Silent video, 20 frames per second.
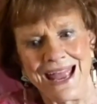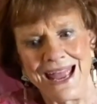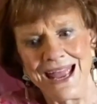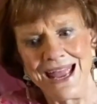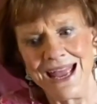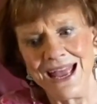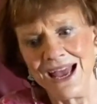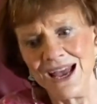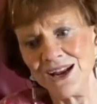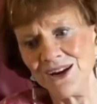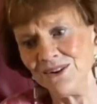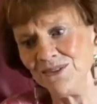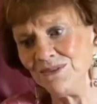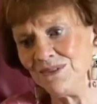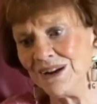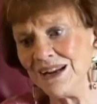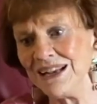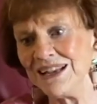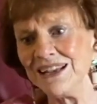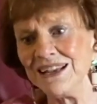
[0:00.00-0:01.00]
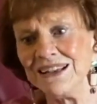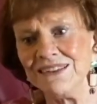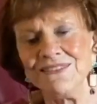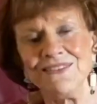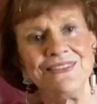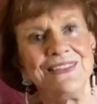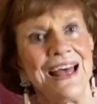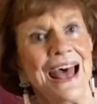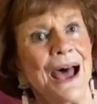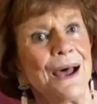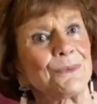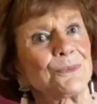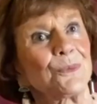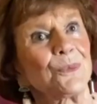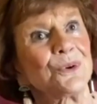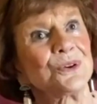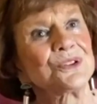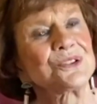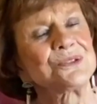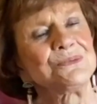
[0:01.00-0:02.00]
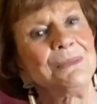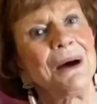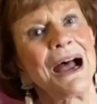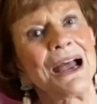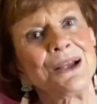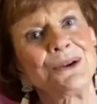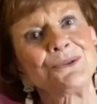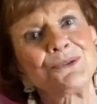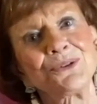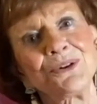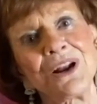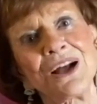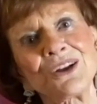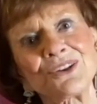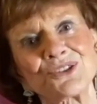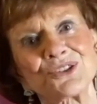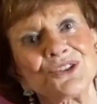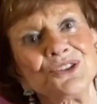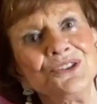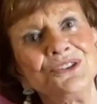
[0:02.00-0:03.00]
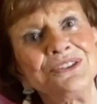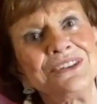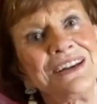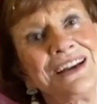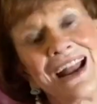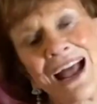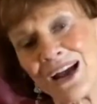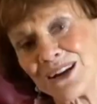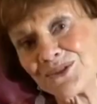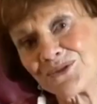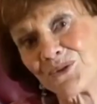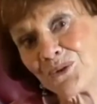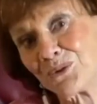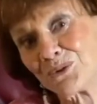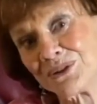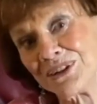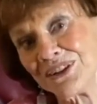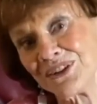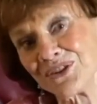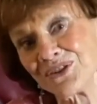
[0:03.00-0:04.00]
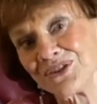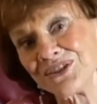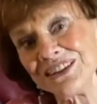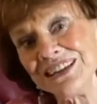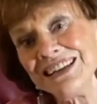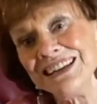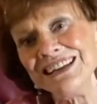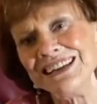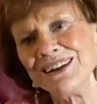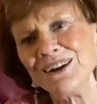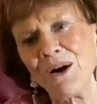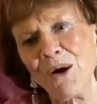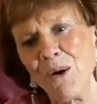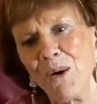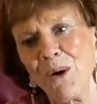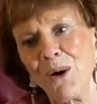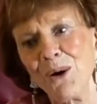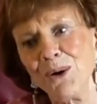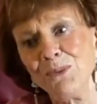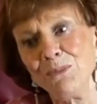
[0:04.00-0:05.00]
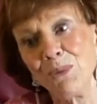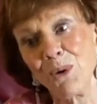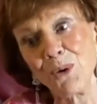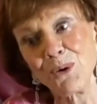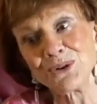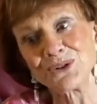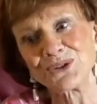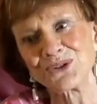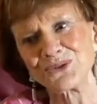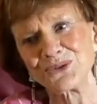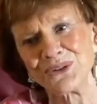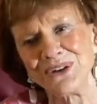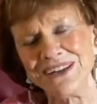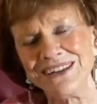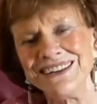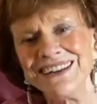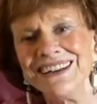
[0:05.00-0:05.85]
And that was my introduction to Nashville, Tennessee on Broad Street.